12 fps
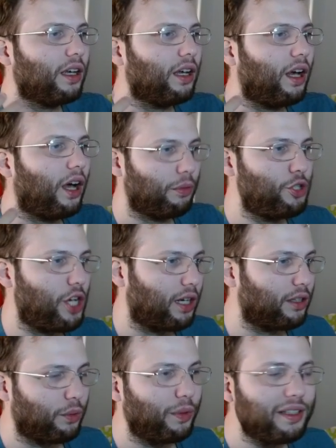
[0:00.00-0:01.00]

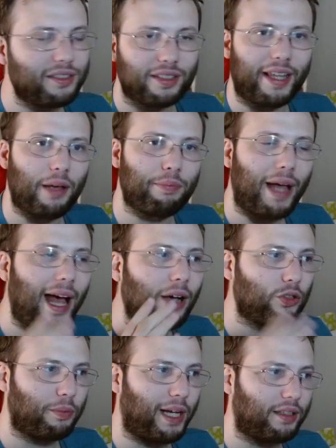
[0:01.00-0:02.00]
object will snap
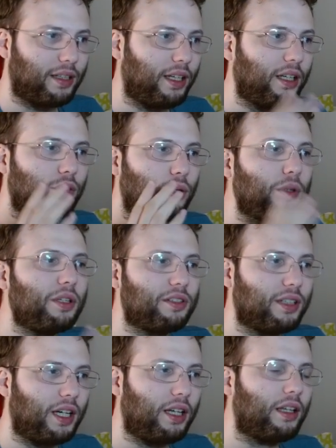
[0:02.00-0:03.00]
automatically to this
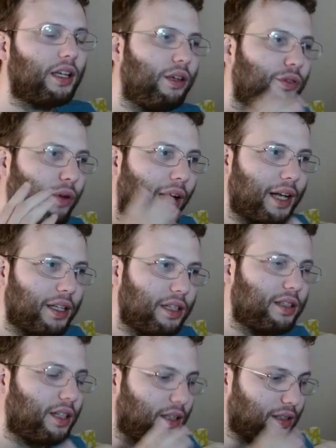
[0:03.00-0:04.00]
grid if you add it
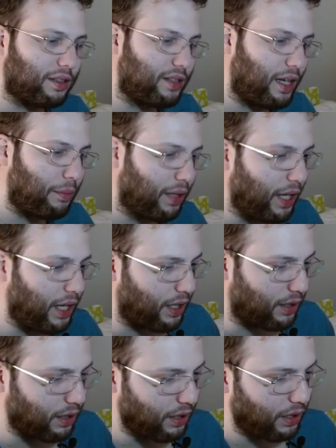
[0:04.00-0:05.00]
in the same
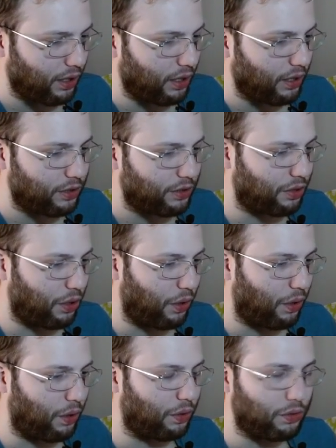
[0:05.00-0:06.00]
layer.
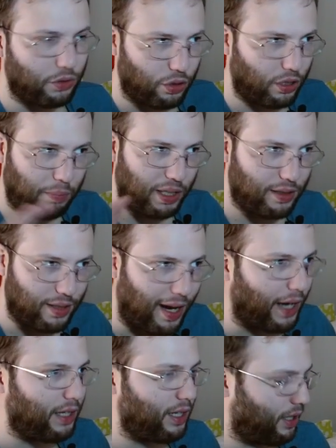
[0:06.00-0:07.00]
So to keep it
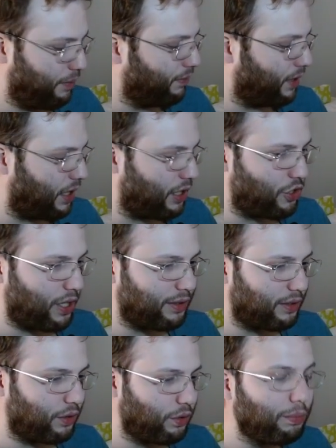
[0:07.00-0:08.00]
tidy, I
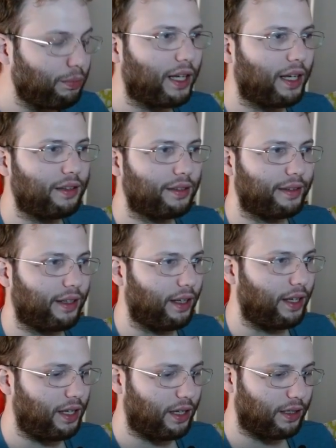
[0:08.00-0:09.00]
just duplicate the
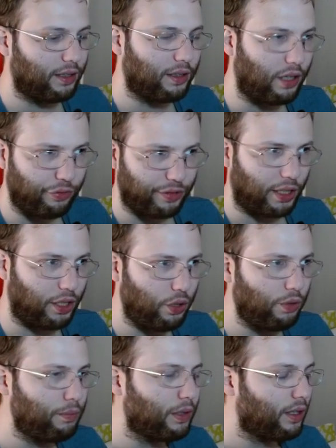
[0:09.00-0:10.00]
layer of the cube